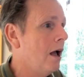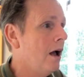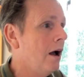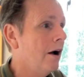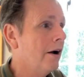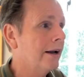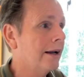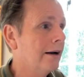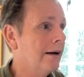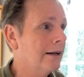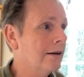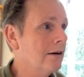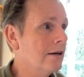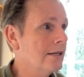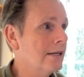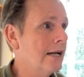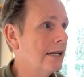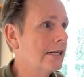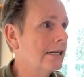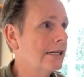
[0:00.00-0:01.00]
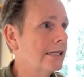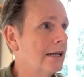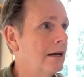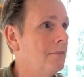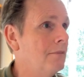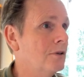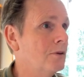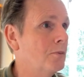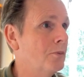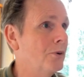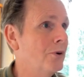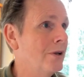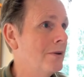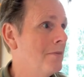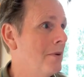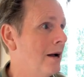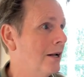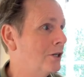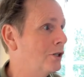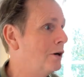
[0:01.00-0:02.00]
Okay, guys, that sums pretty
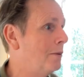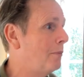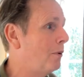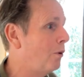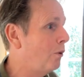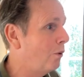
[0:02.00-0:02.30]
much up